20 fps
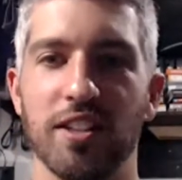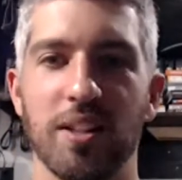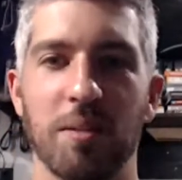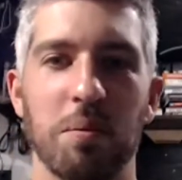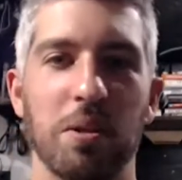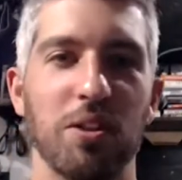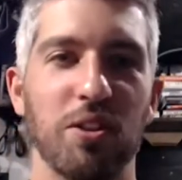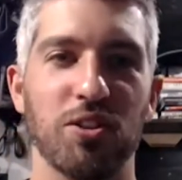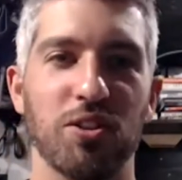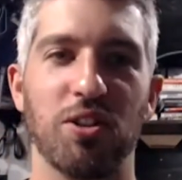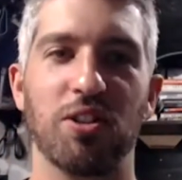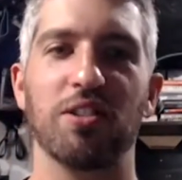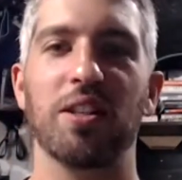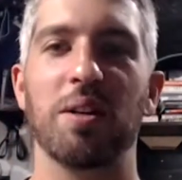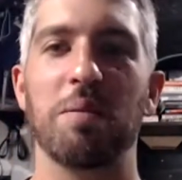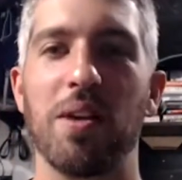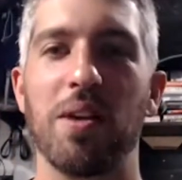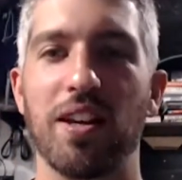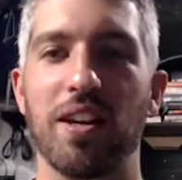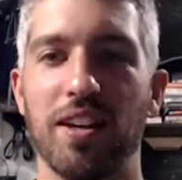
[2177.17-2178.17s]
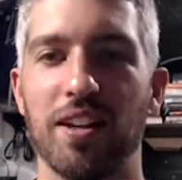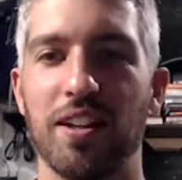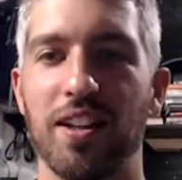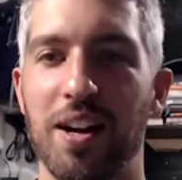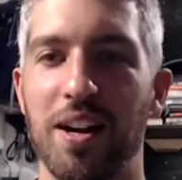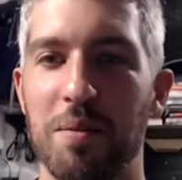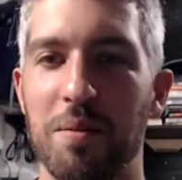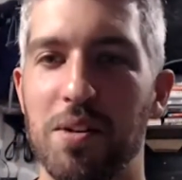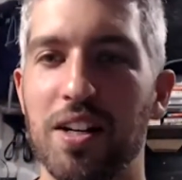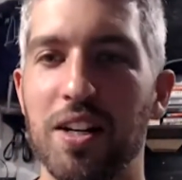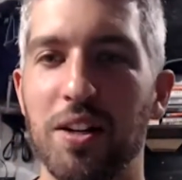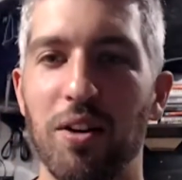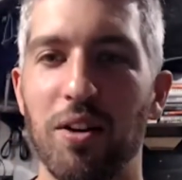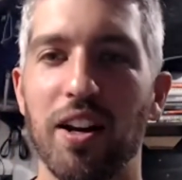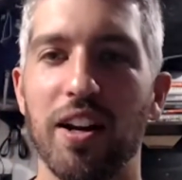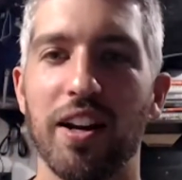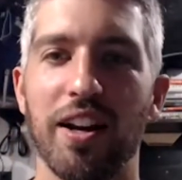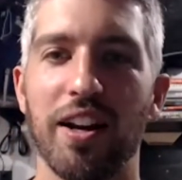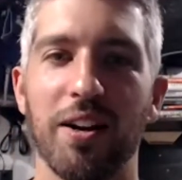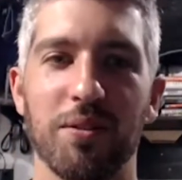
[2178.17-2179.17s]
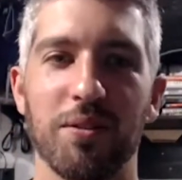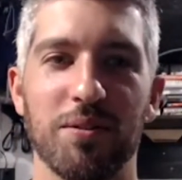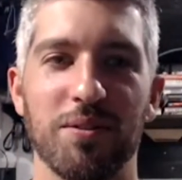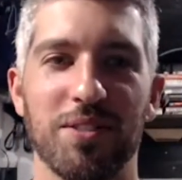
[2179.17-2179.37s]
I mean, they're certainly making a lot of money right now.